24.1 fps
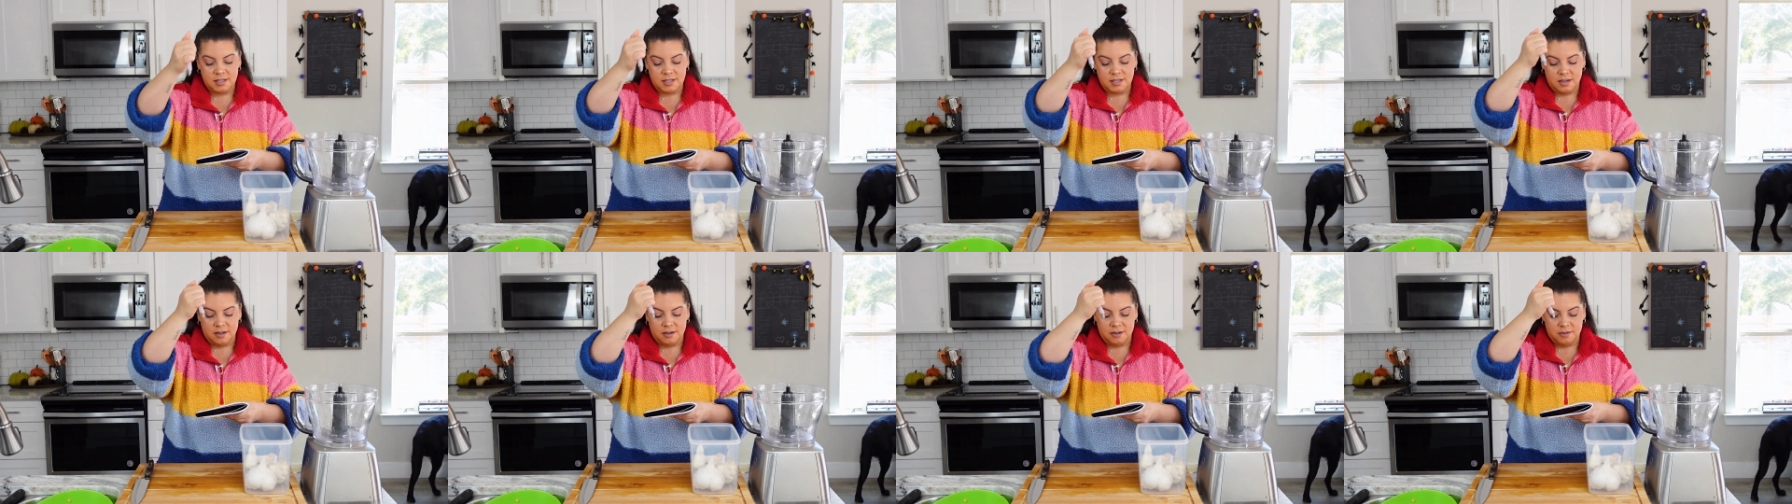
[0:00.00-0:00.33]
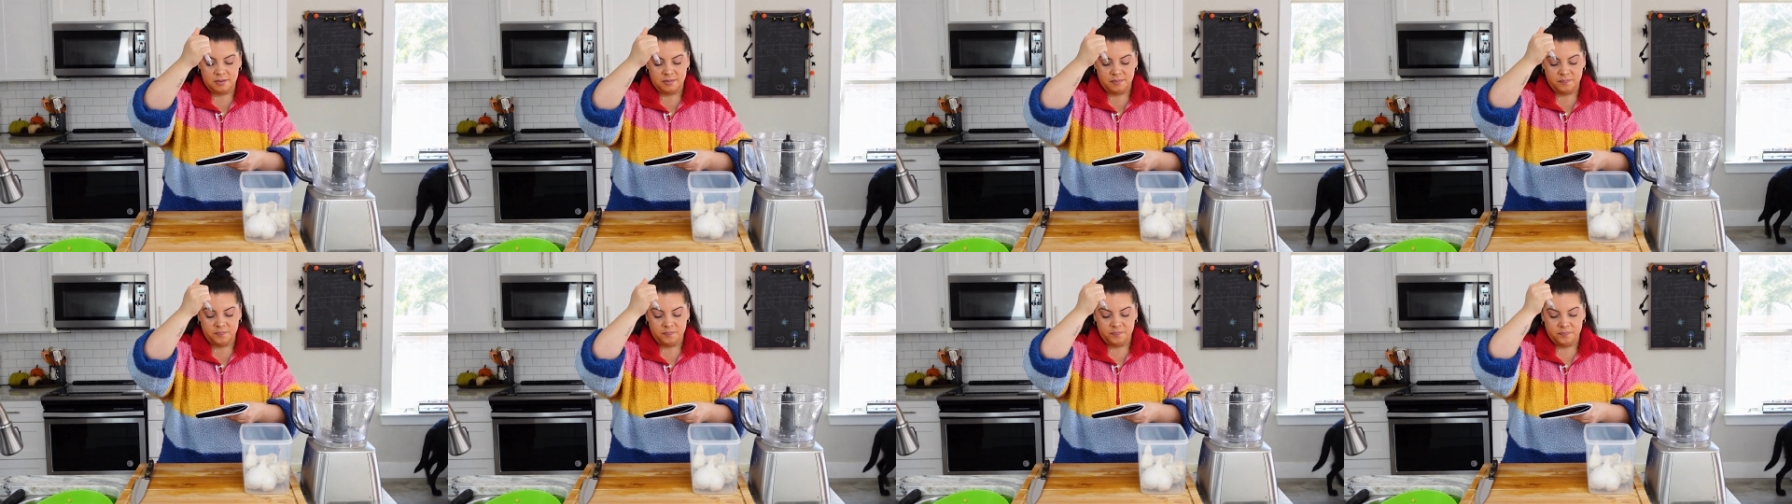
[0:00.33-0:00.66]

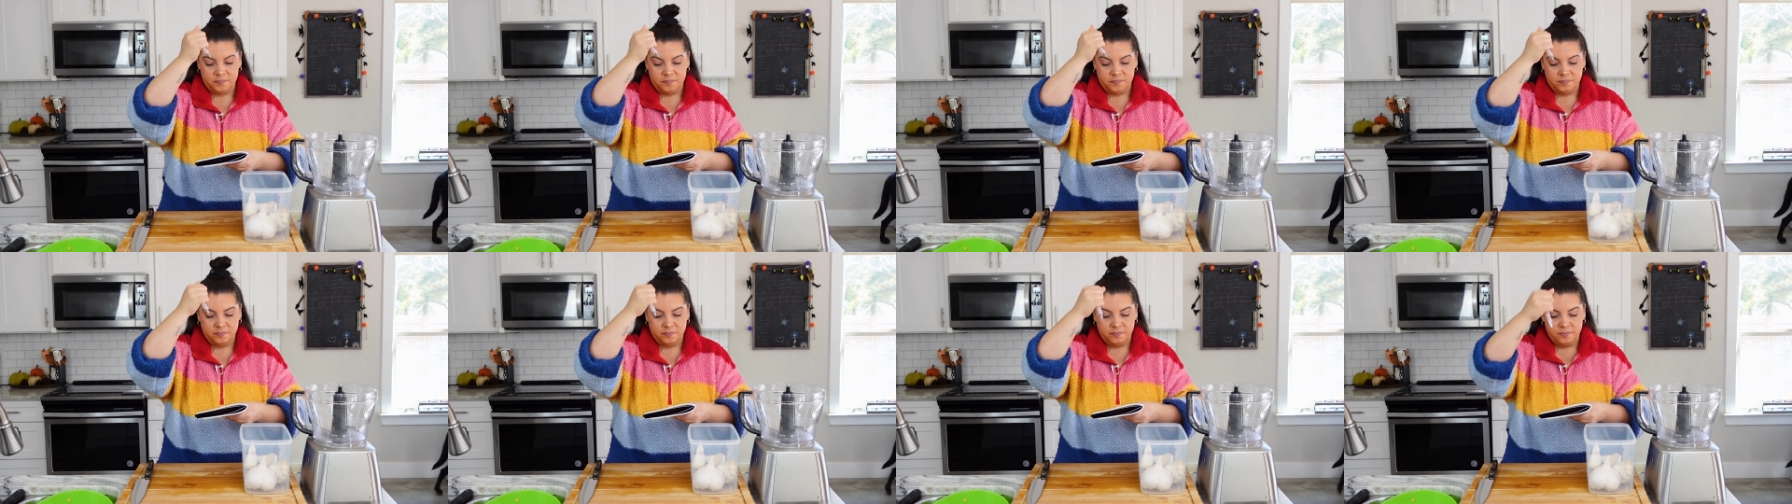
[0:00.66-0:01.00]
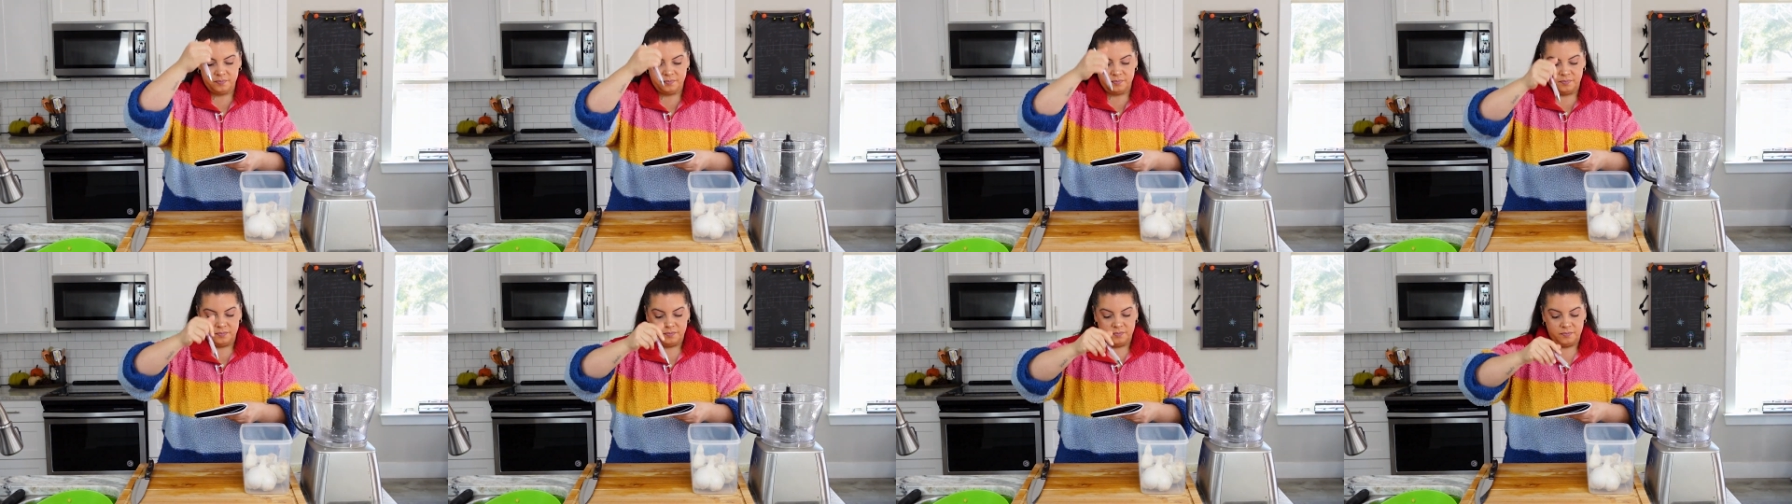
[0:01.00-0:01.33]
So
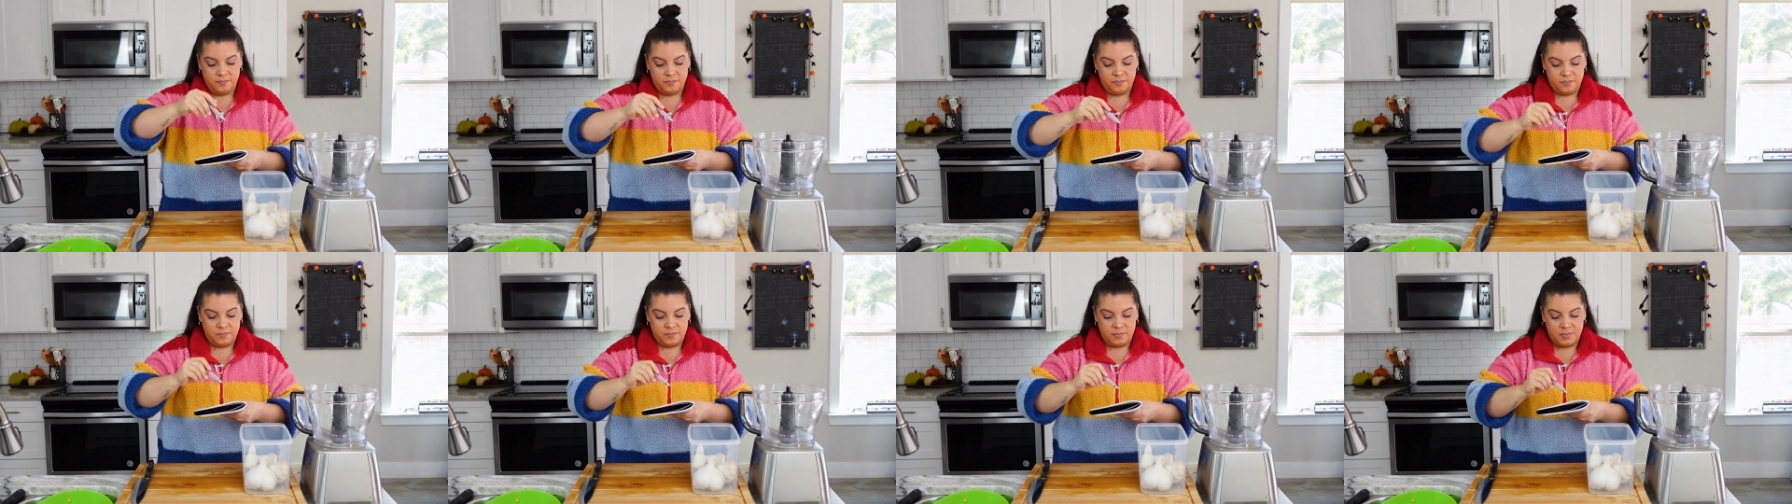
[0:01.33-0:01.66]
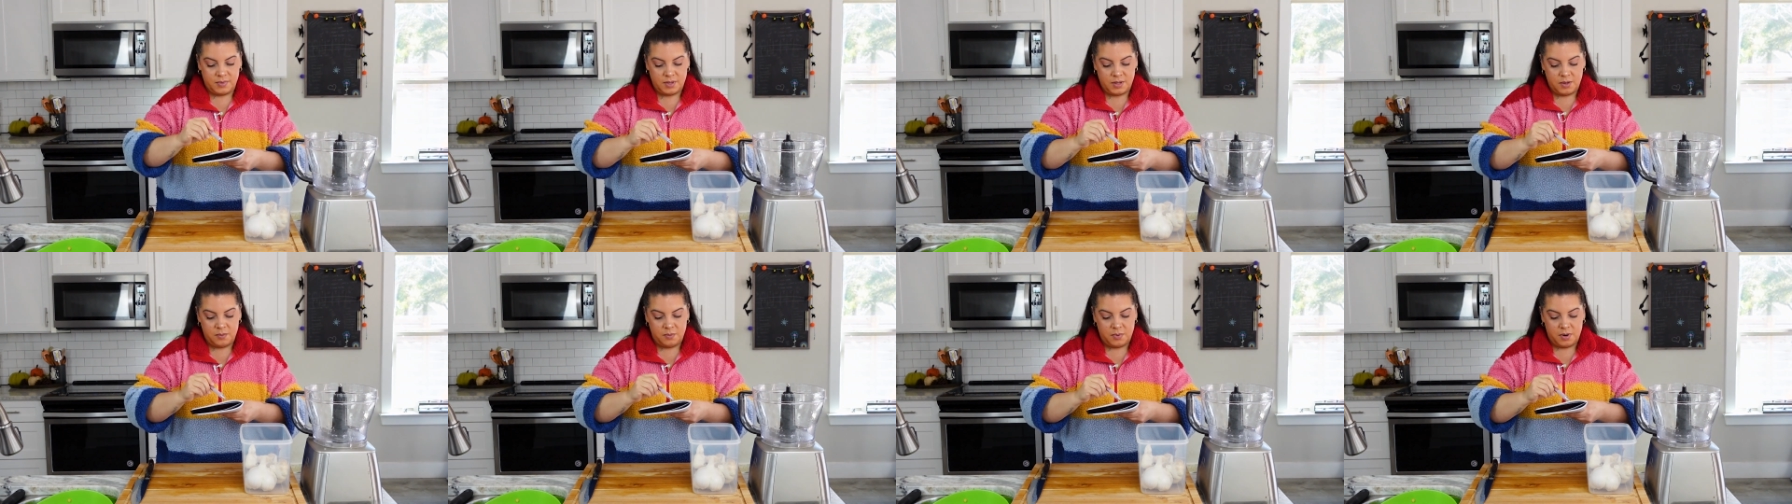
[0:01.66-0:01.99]

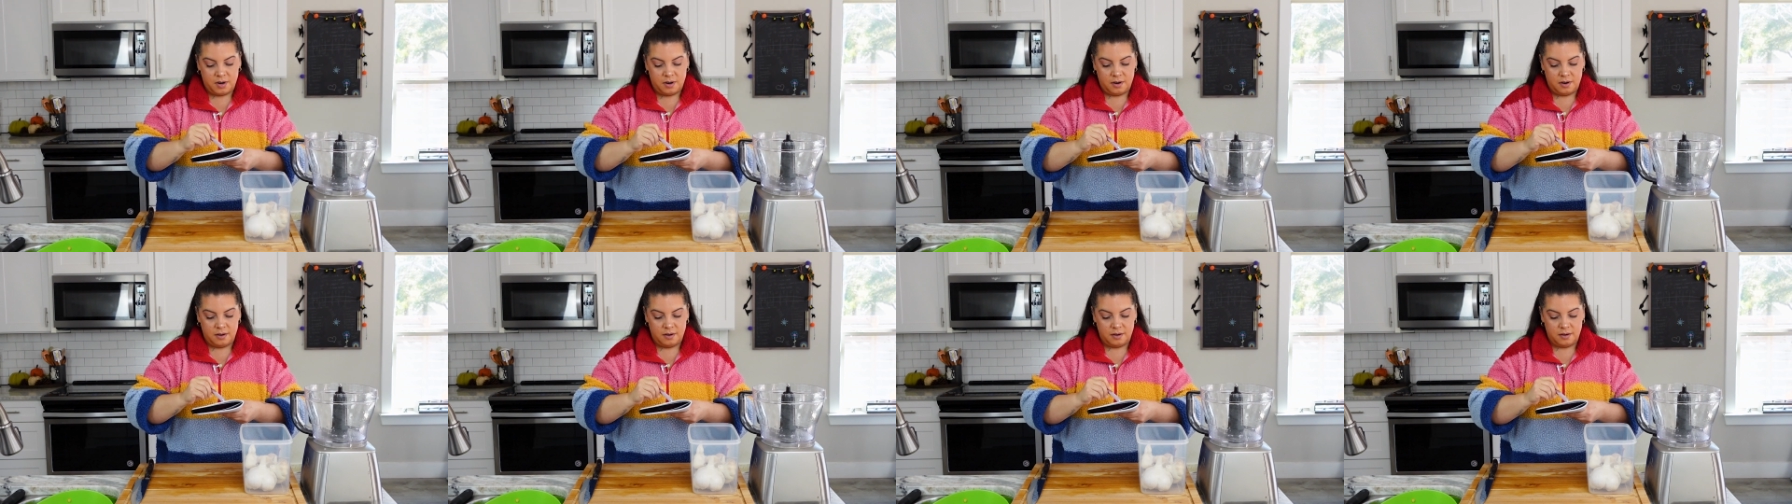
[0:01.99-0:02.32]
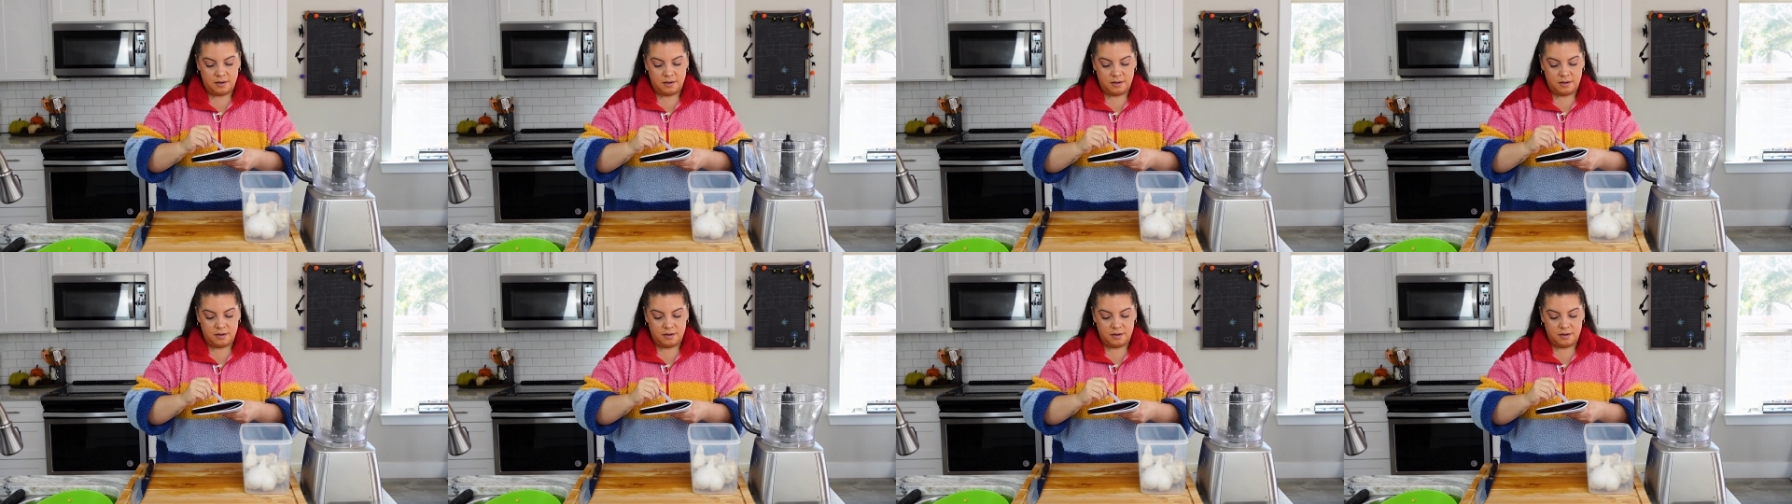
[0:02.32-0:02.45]
where?